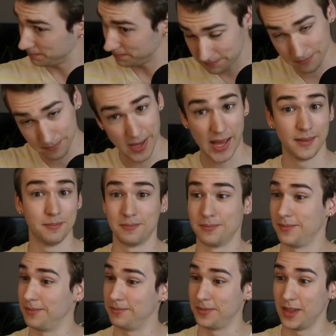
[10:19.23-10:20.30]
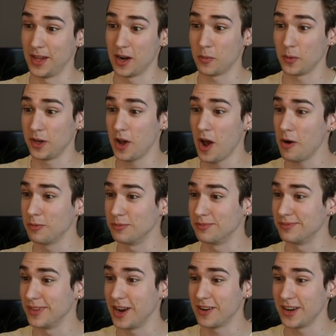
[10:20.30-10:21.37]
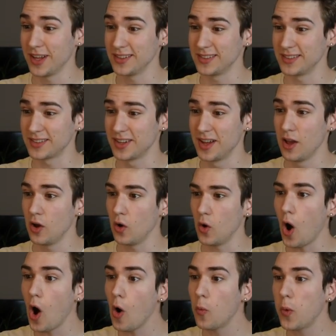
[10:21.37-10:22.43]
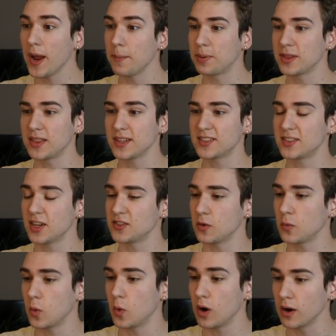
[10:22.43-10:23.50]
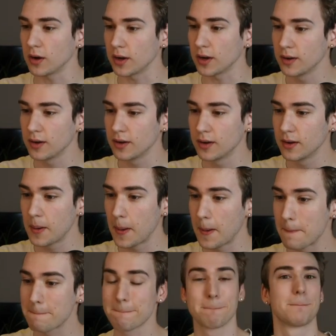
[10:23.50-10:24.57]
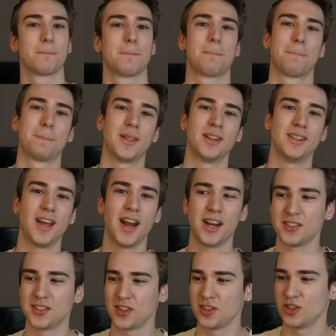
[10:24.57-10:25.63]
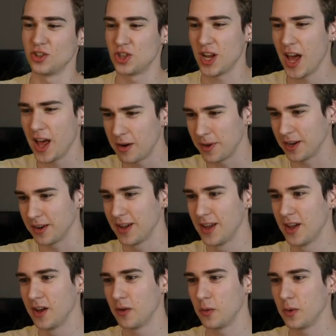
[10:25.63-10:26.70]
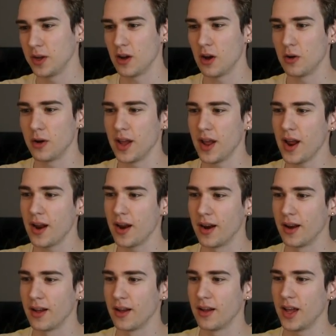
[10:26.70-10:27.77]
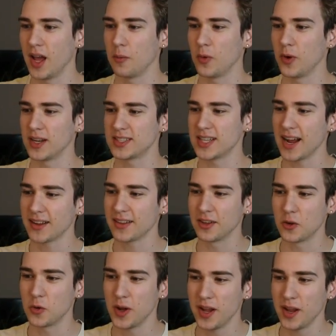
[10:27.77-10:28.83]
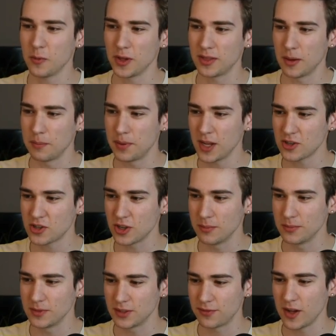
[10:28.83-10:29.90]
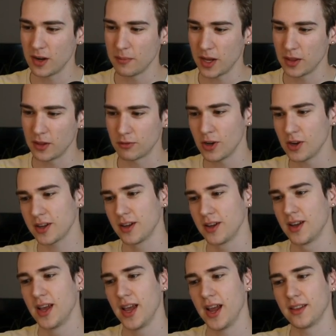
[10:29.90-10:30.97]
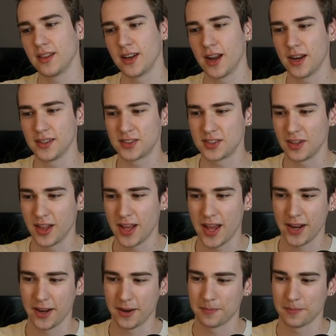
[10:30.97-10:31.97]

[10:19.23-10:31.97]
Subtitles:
And there we go. There it is. Oh, wait, but this doesn't work. Ladies and gentlemen, we go here, and we attack the queen with the bishop, defended by the rook, and the knight is still hanging.